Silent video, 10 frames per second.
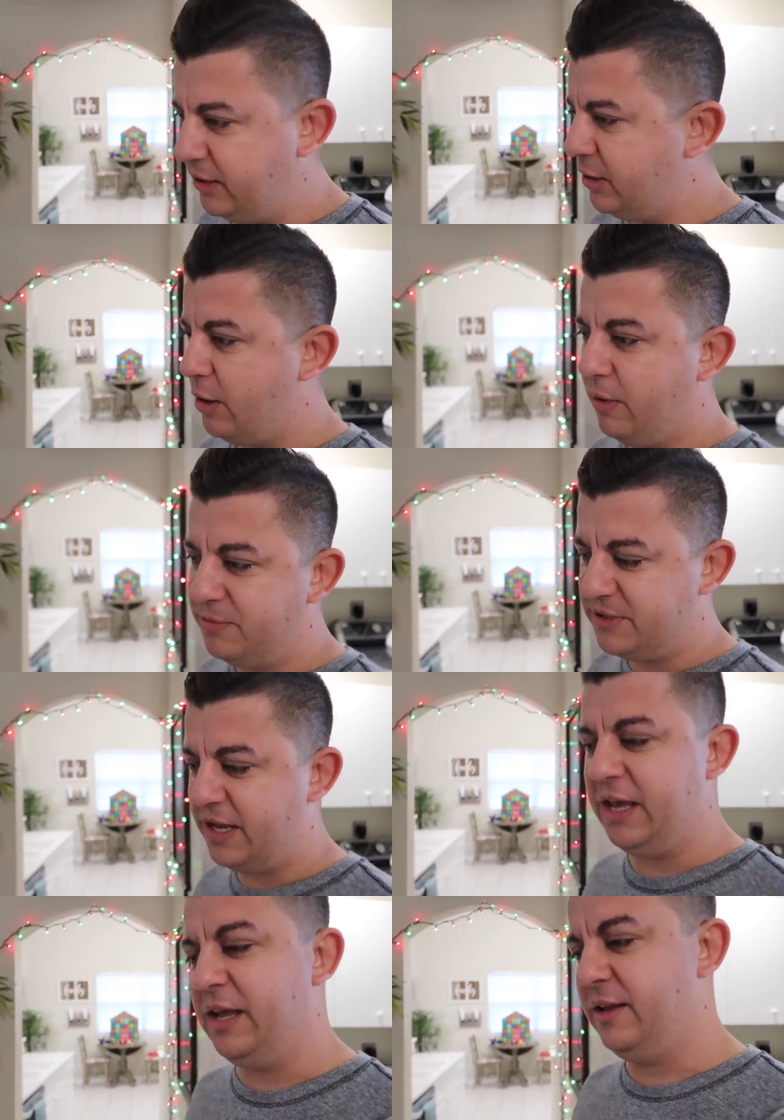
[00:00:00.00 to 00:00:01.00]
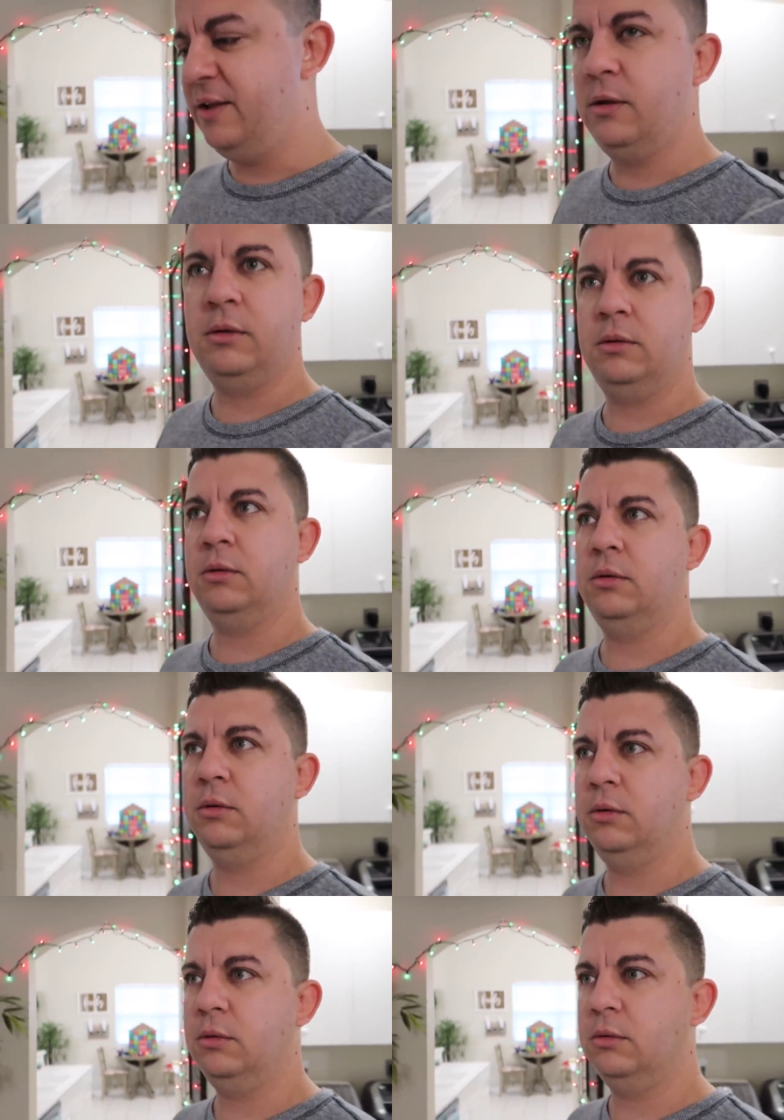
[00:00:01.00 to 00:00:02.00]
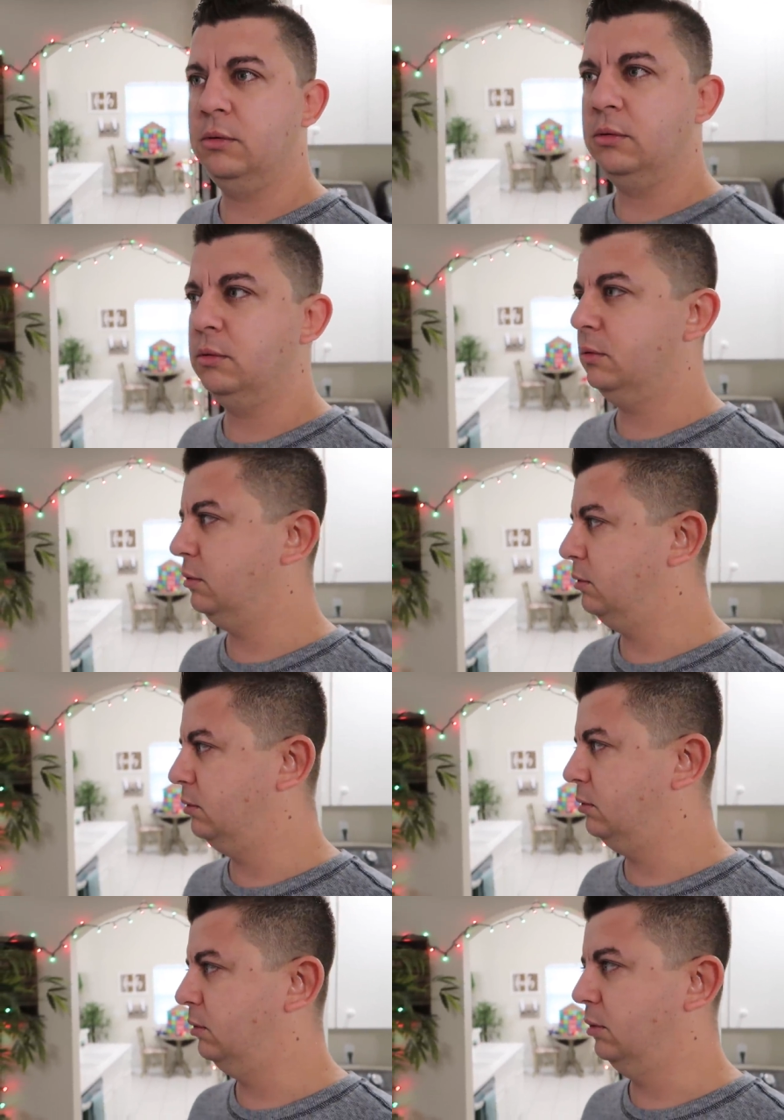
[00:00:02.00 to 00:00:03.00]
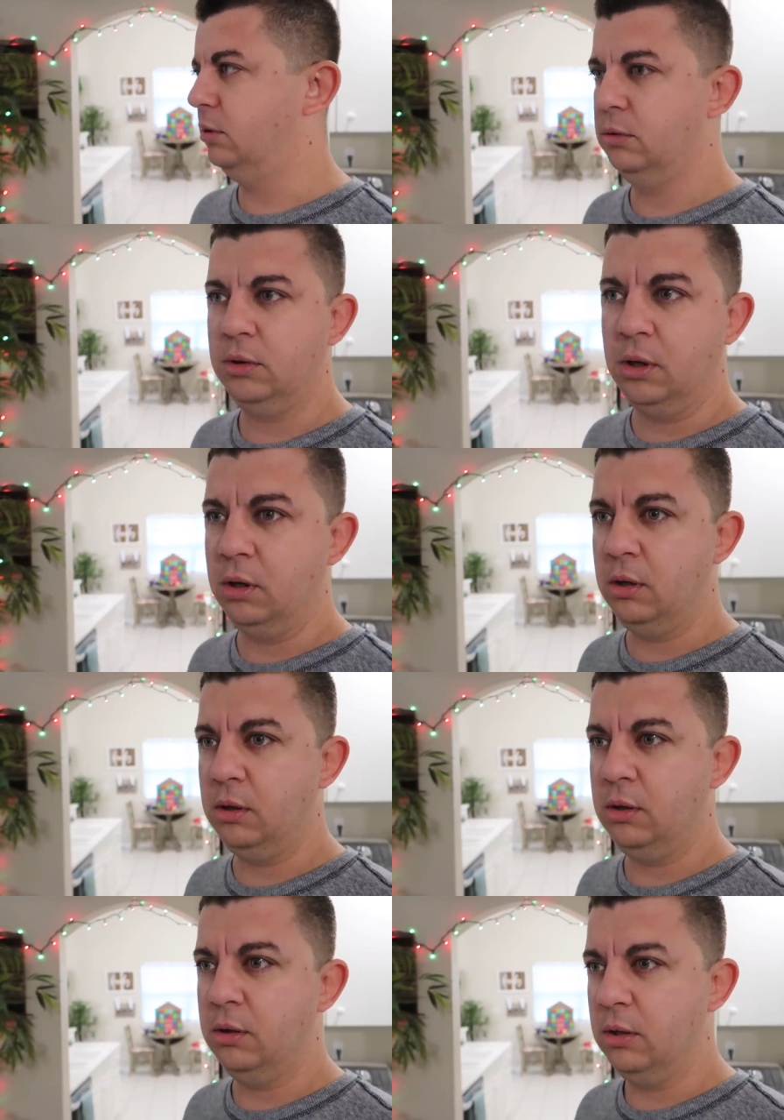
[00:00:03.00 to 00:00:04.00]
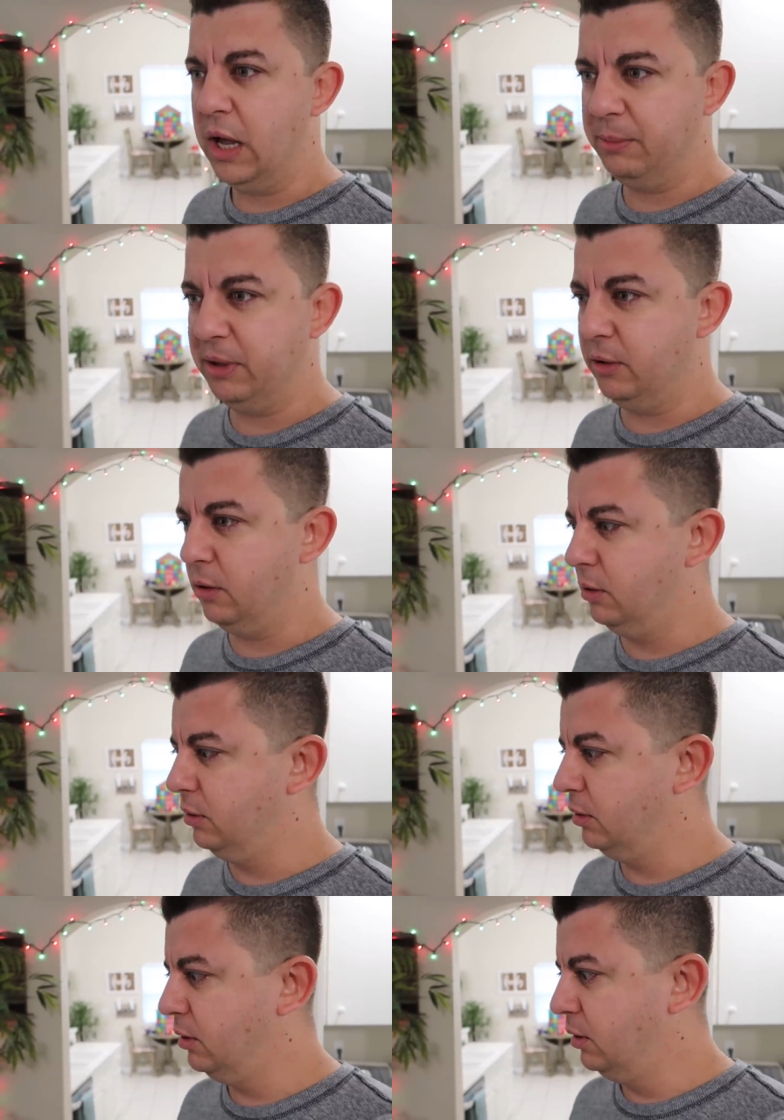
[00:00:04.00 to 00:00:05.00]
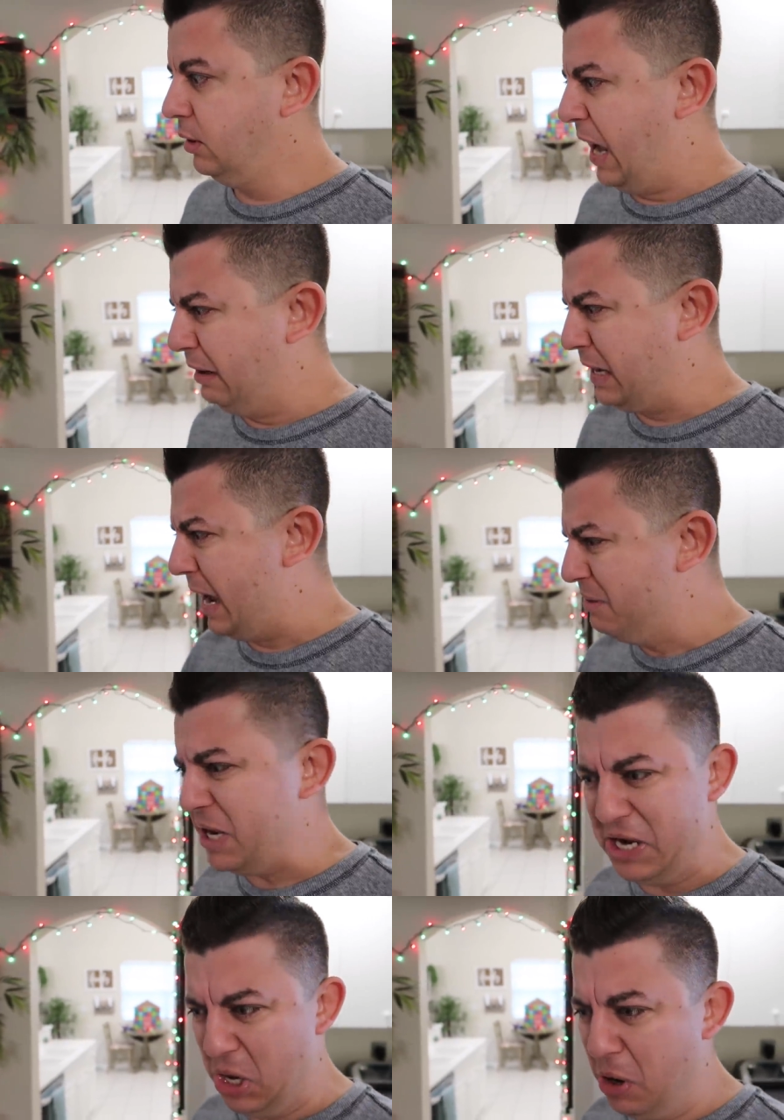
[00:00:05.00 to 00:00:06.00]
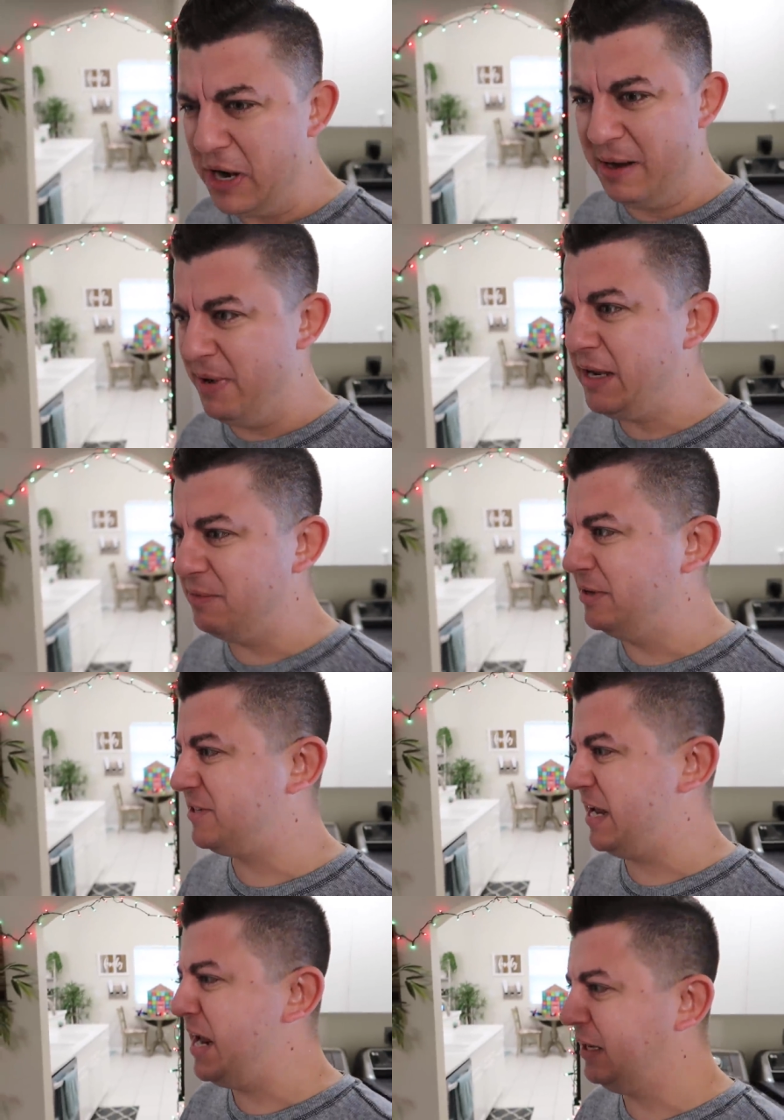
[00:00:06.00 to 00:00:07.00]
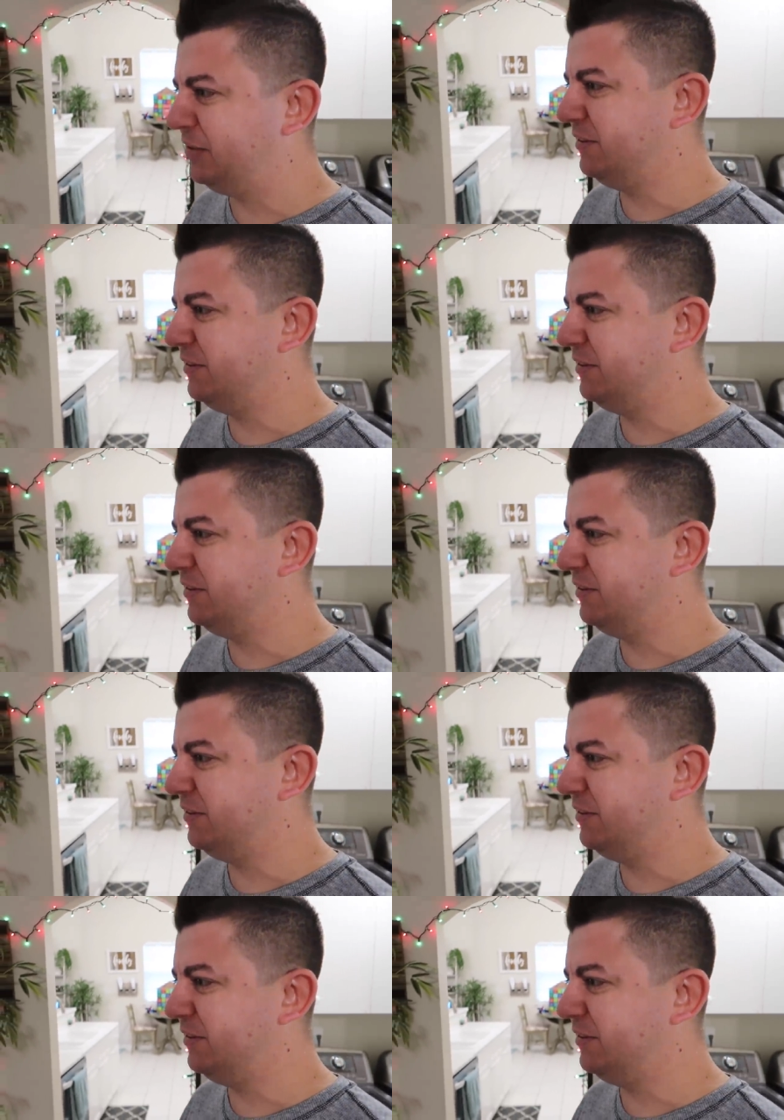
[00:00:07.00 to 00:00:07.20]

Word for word: You that was you, Daddy. Huh? I'm getting old. I'm, getting old and I'm making mistakes.